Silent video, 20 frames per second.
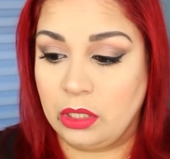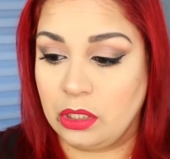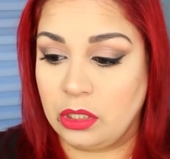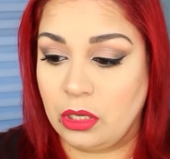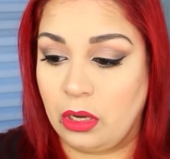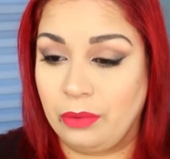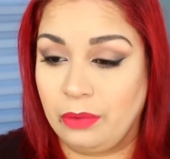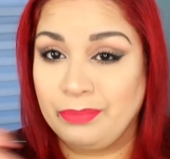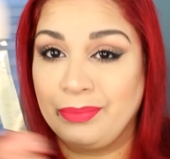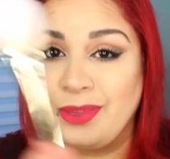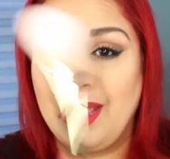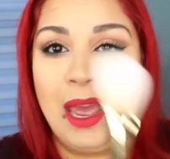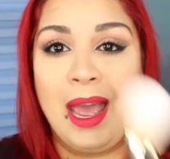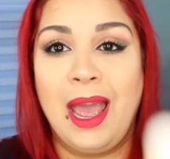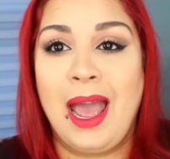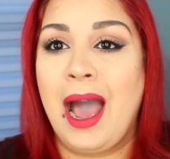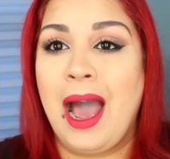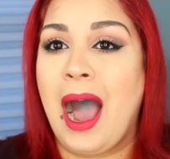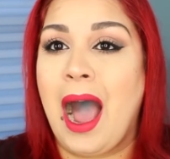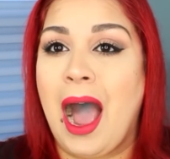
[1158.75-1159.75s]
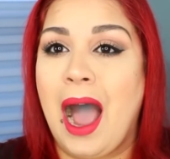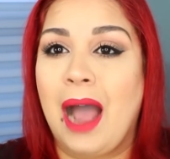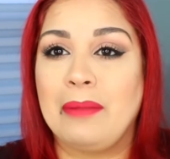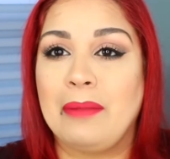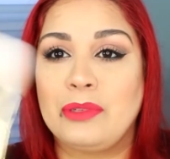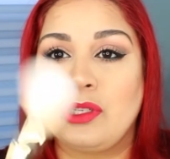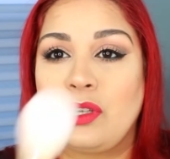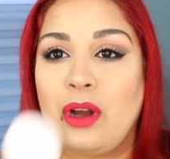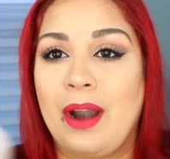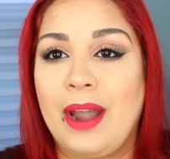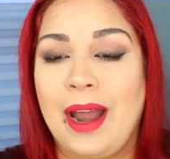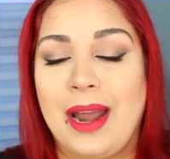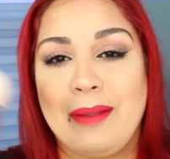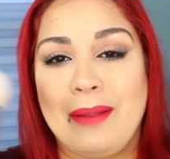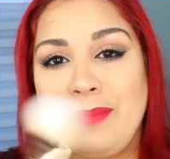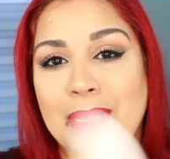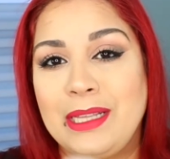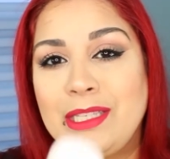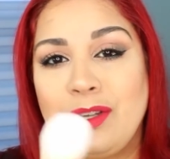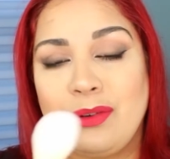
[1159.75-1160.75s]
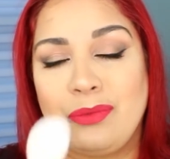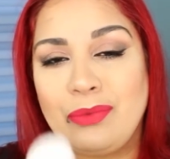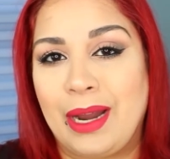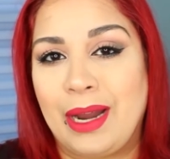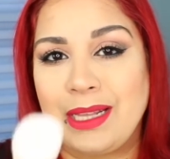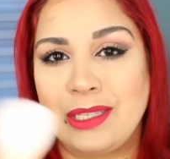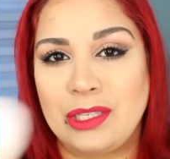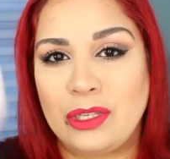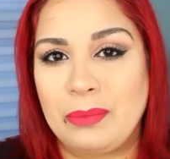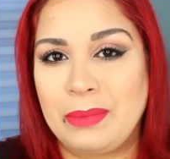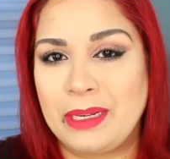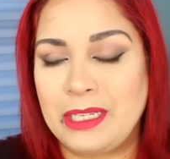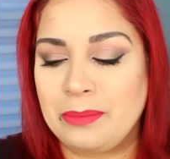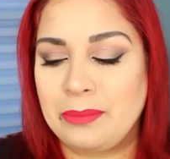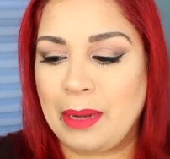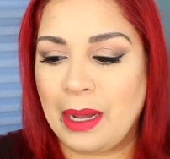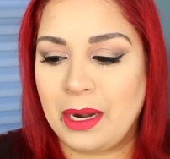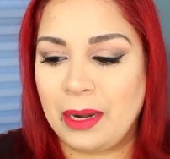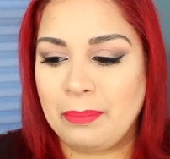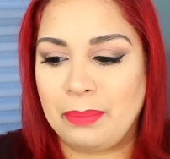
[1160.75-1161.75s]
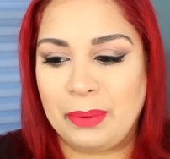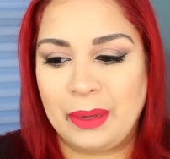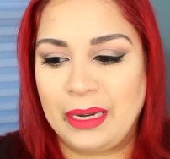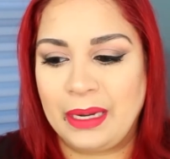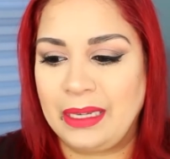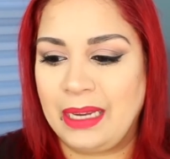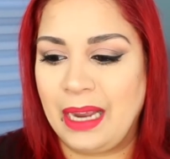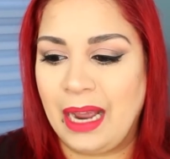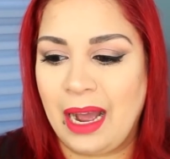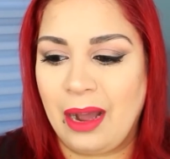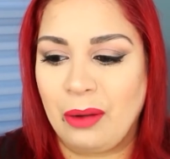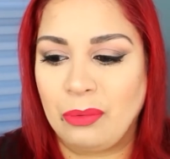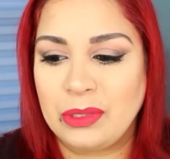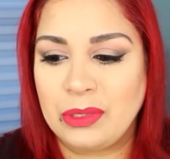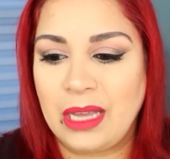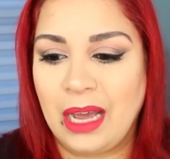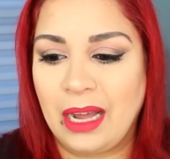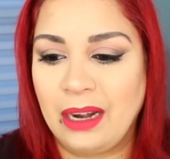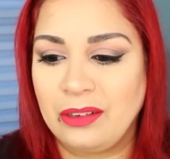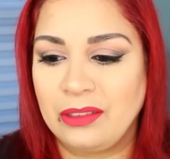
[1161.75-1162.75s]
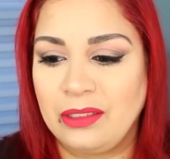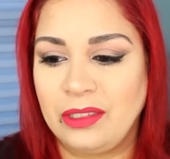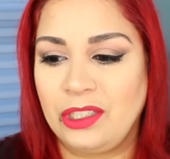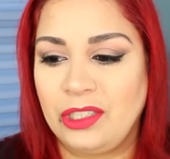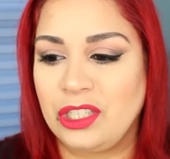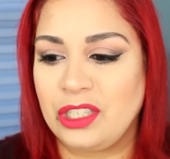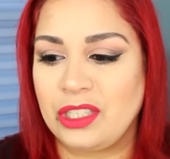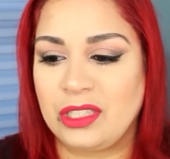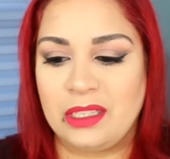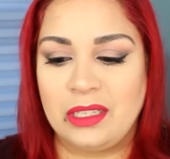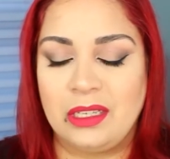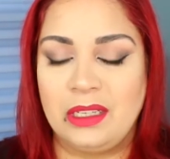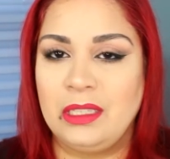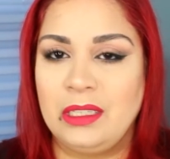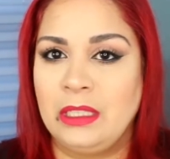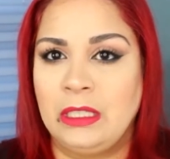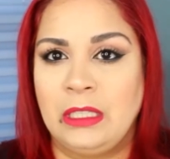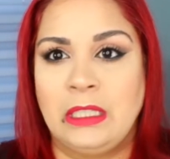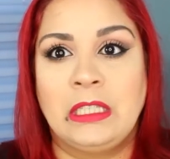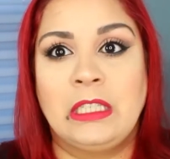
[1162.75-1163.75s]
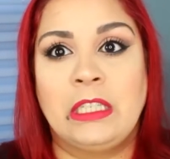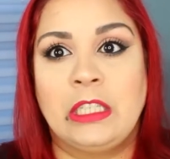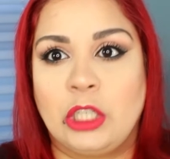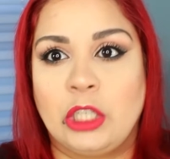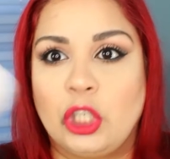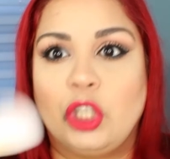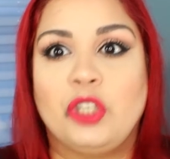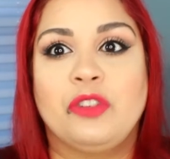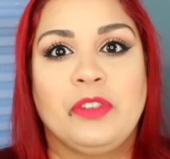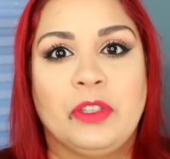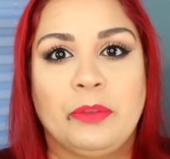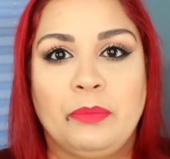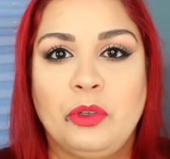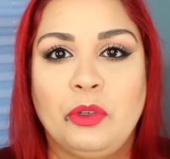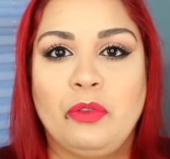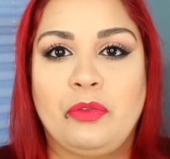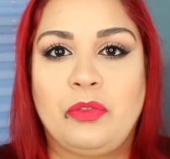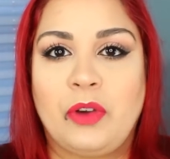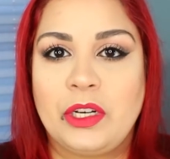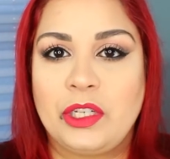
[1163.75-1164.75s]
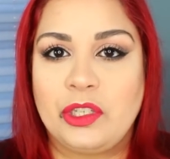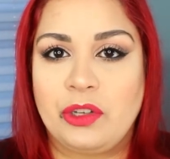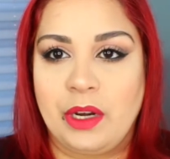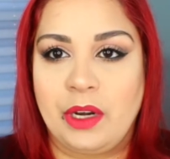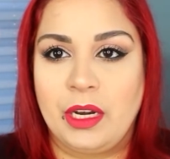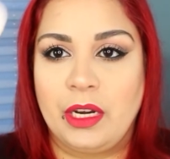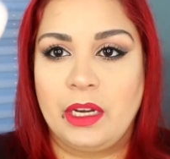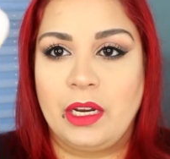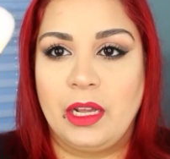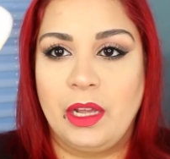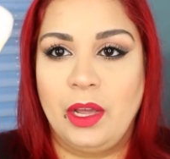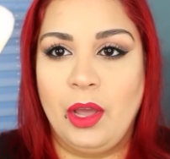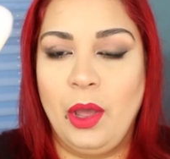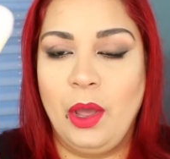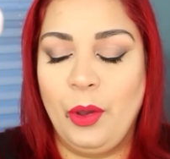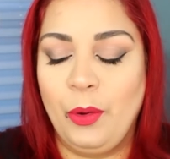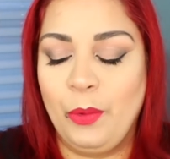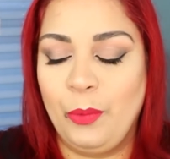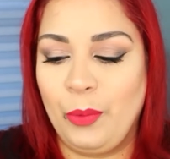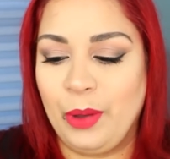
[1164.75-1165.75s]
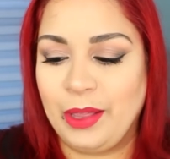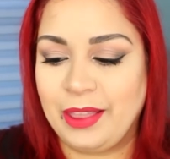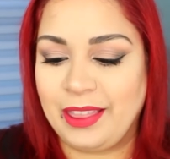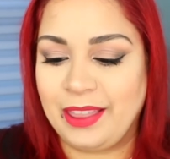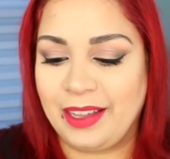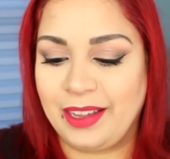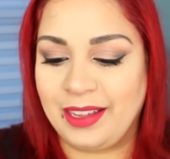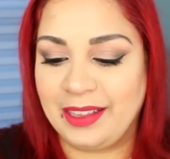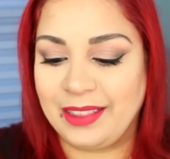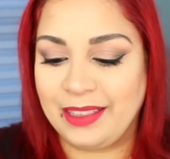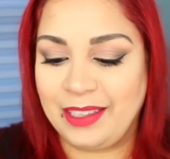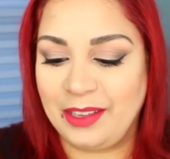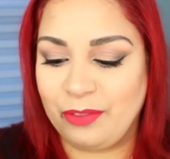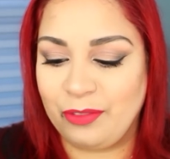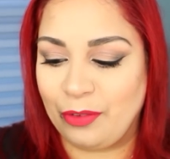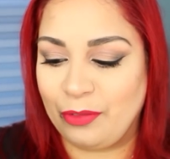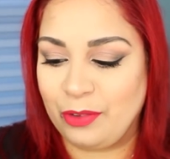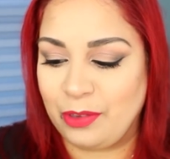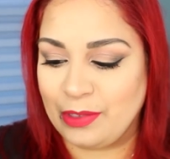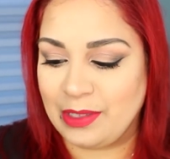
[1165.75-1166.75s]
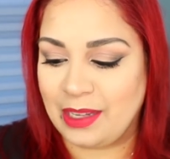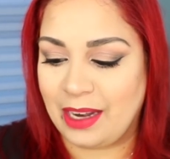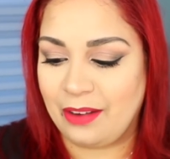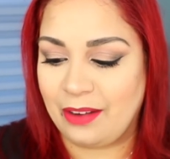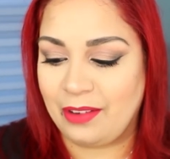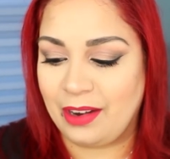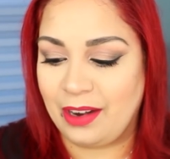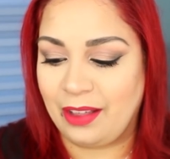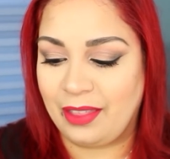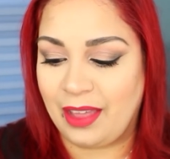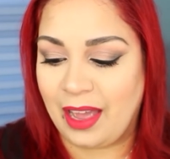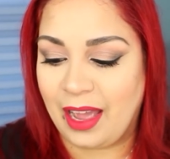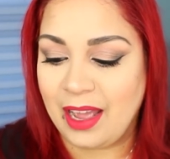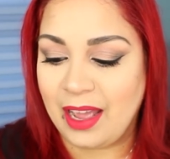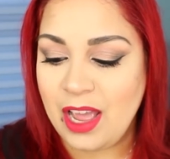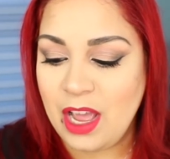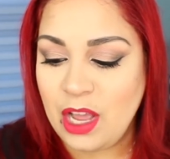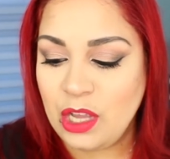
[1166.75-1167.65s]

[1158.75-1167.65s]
So I'm sorry, I didn't mean to rant so much about it, but yeah, I was kind of just over the moon frustrated with the reviews that I read on that.